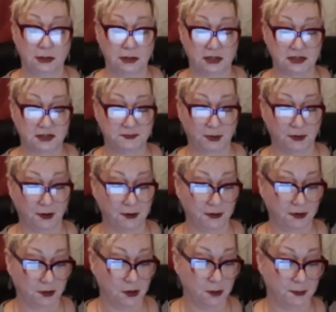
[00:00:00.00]
as per
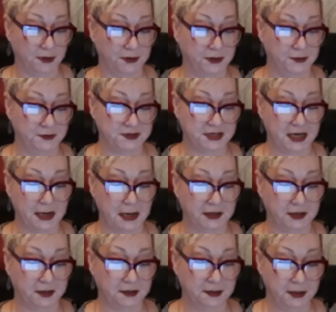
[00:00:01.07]
Global News
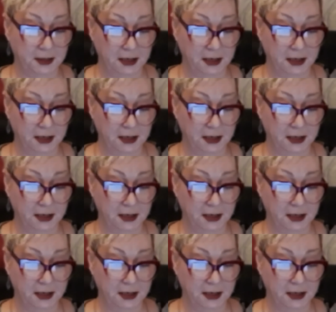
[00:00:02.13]
Canada.